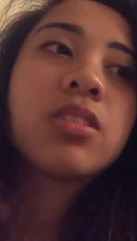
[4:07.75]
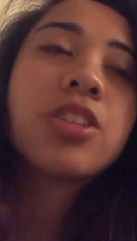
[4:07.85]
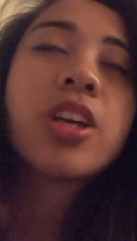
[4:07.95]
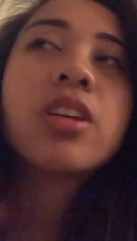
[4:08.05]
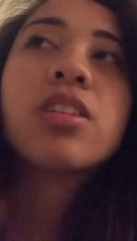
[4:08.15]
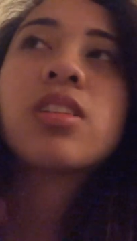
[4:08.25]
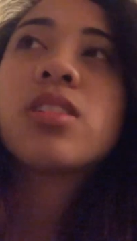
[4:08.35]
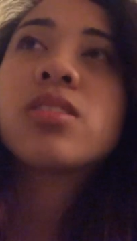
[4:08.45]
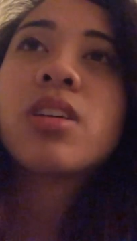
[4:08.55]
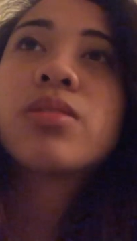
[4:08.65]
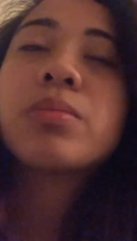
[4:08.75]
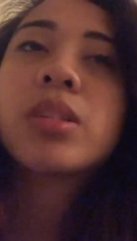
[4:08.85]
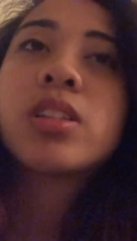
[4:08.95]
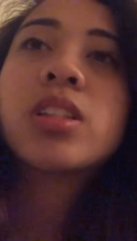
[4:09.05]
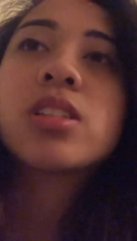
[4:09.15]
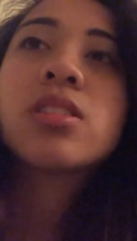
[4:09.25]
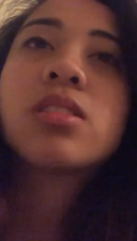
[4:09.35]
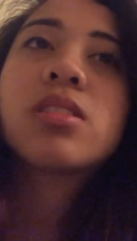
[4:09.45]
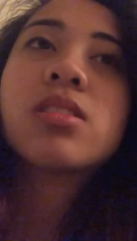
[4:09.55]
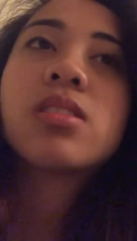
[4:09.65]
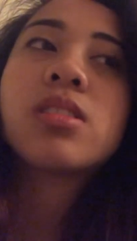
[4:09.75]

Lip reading: checking things off my list.